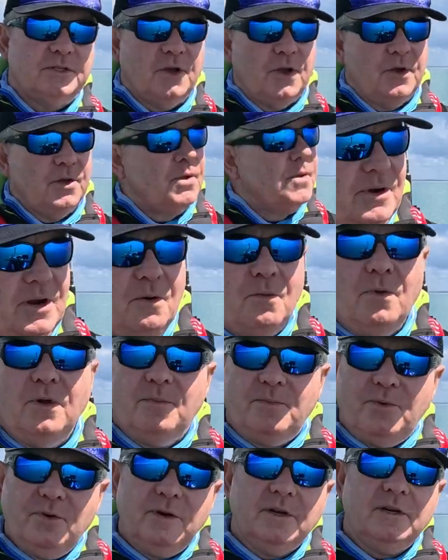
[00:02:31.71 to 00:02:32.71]
So when I
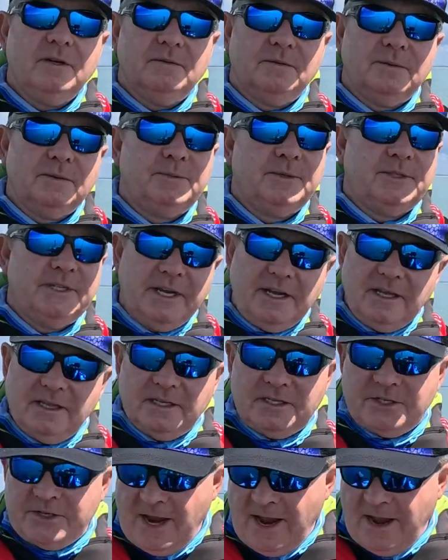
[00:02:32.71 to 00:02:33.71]
want to put a
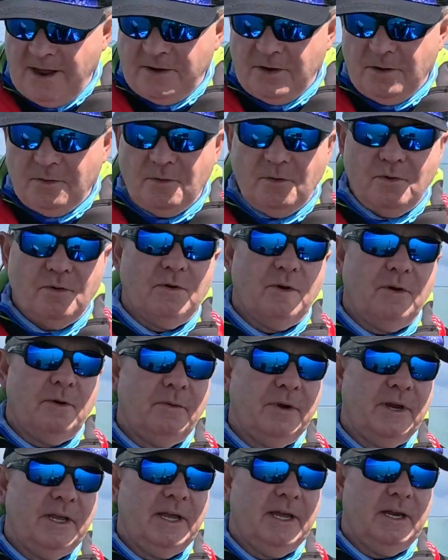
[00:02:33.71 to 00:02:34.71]
particular sounder or I
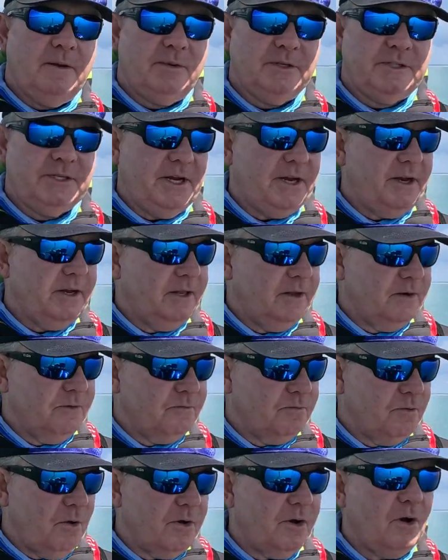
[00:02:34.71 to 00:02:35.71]
want to get a particular
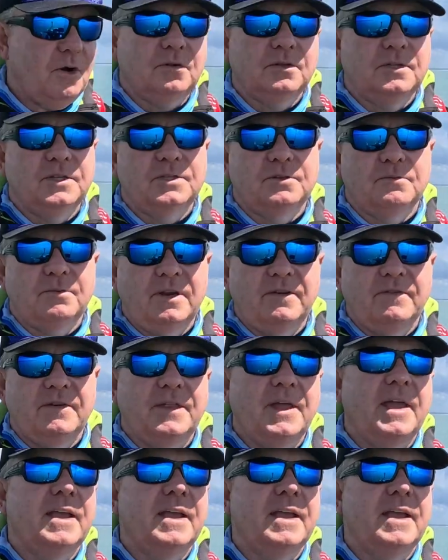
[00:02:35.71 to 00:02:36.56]
rod holders or whatever,